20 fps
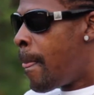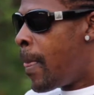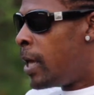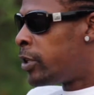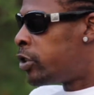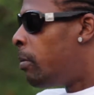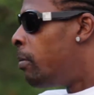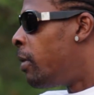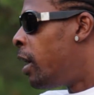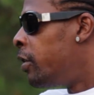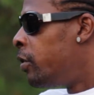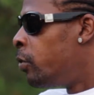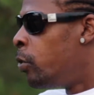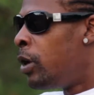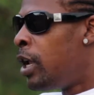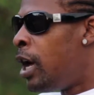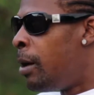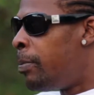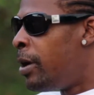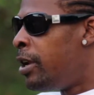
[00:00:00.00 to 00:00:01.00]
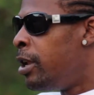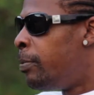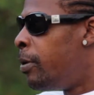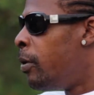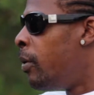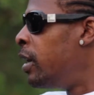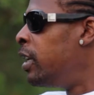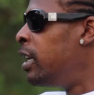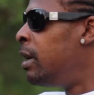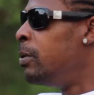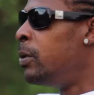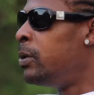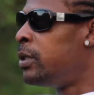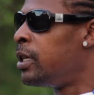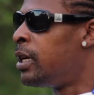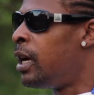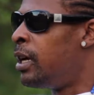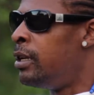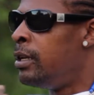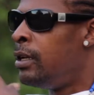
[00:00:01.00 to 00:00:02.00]
Some man hold on the power in the
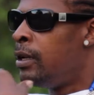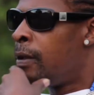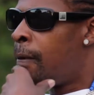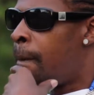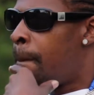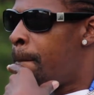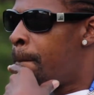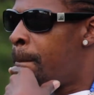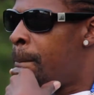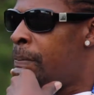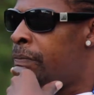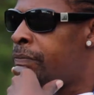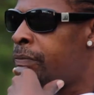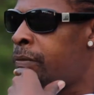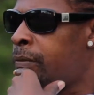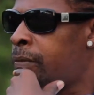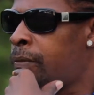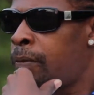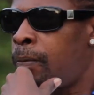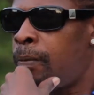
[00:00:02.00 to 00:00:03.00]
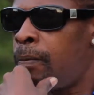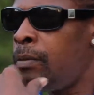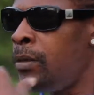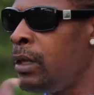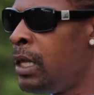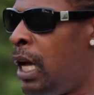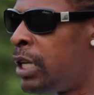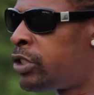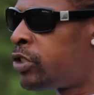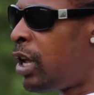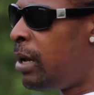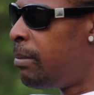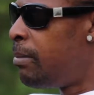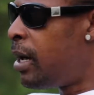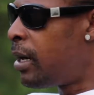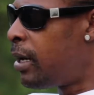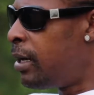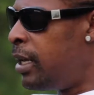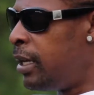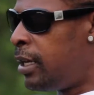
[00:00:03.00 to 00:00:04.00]
music and I try
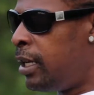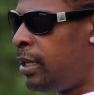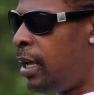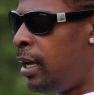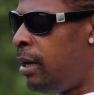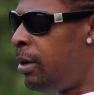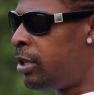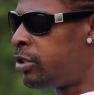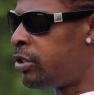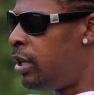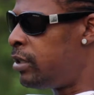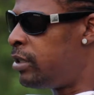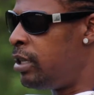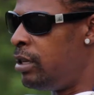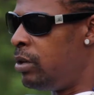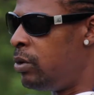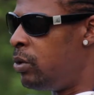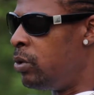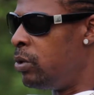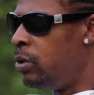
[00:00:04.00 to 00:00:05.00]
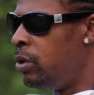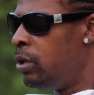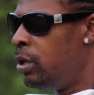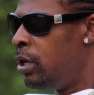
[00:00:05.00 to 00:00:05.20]
back connect it like them I try to tell you who.